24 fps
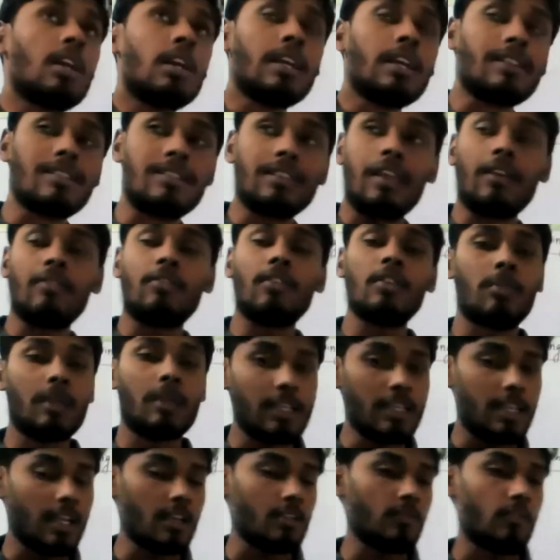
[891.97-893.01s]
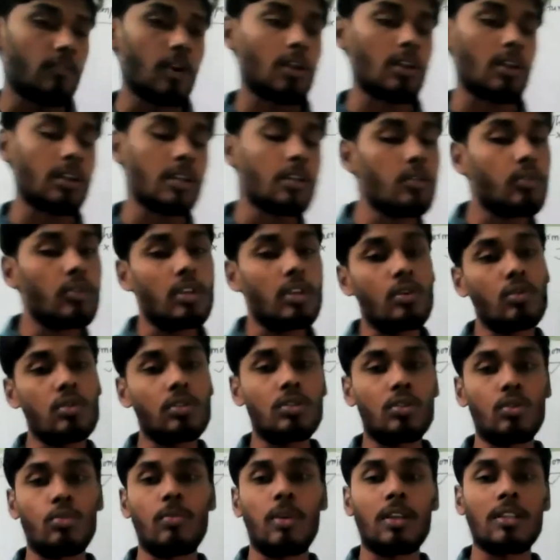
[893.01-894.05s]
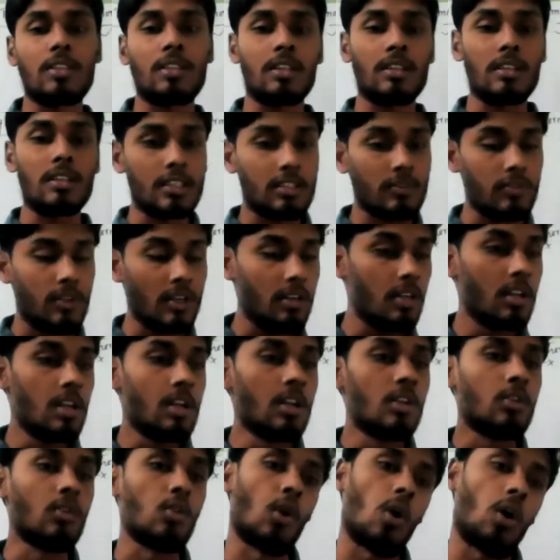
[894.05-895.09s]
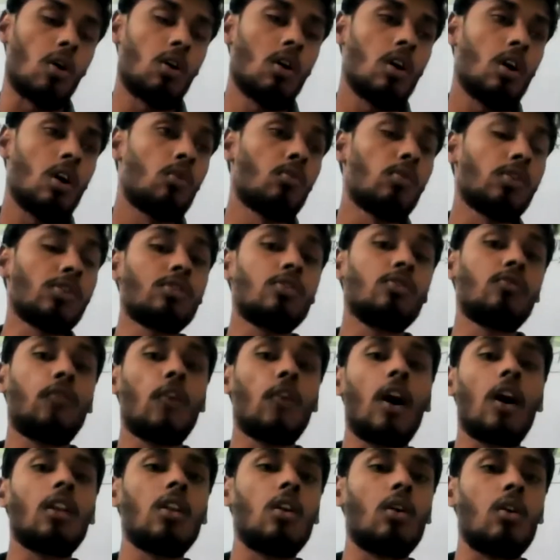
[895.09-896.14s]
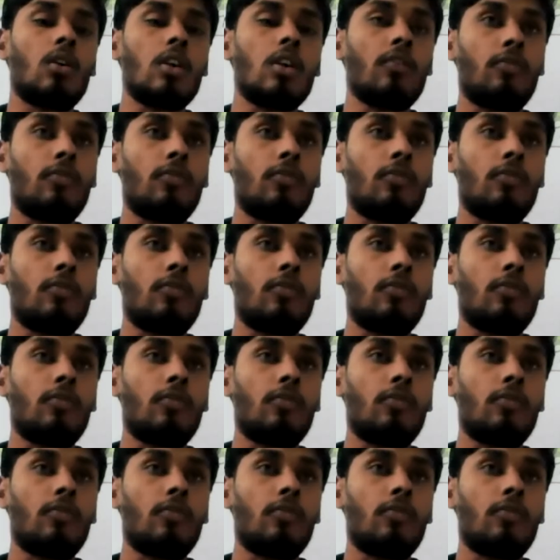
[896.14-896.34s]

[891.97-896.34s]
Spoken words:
Is it everybody can follow? You use to measure this one? No. We should follow.